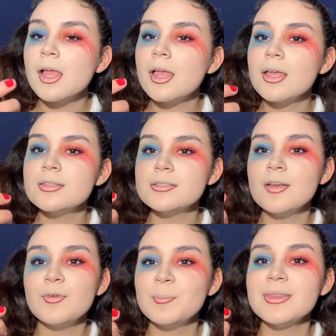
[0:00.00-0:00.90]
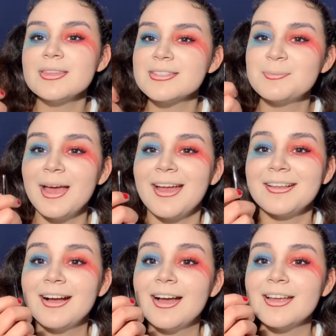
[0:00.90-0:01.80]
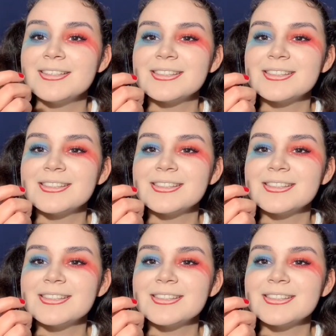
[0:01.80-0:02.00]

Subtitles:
It's never been this bad, guys.